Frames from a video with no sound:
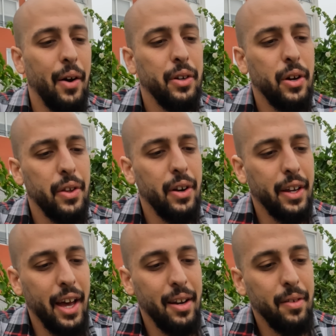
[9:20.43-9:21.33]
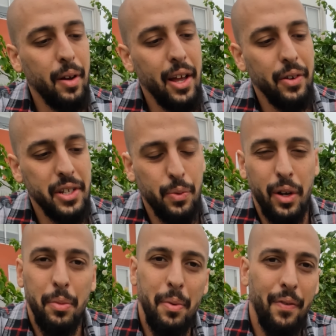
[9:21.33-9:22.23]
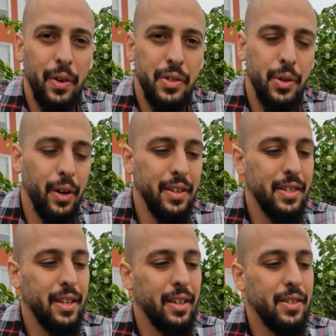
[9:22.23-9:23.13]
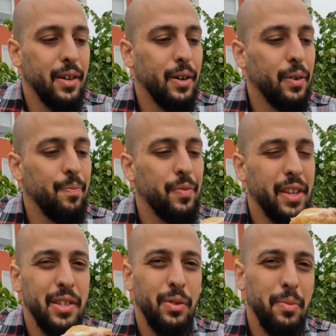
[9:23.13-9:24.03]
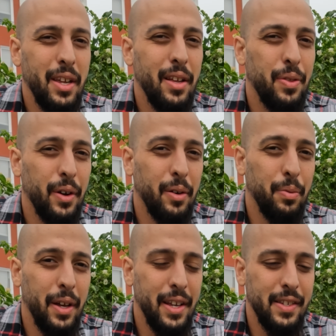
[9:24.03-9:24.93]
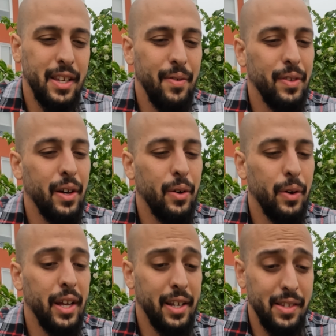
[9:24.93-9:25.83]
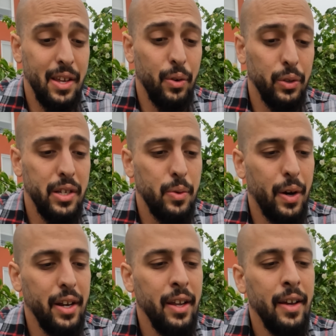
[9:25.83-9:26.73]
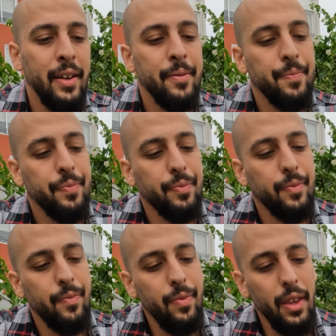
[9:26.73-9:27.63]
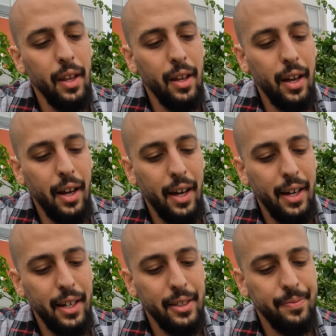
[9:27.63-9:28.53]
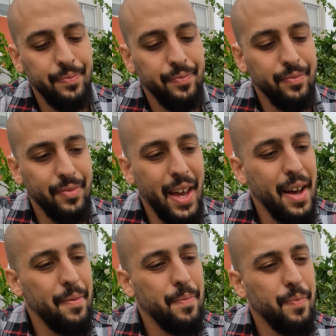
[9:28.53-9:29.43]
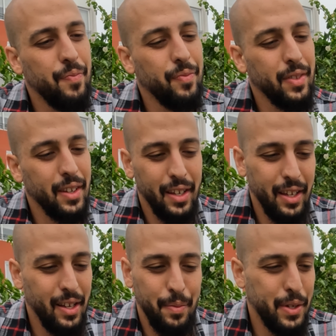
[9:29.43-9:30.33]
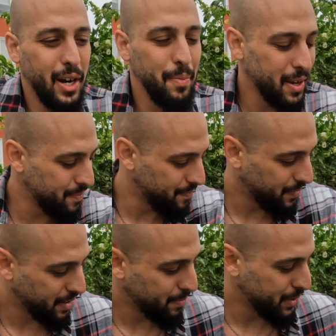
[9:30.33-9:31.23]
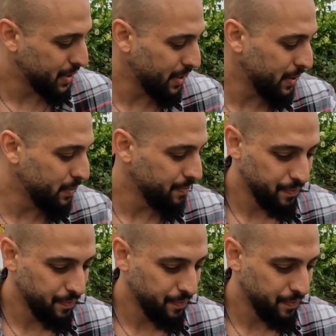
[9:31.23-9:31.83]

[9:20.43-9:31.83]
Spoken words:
I would go there again, it just wouldn't be my first choice. So this would be third place, even though it is the oldest one. Yeah, sorry man, but you're out.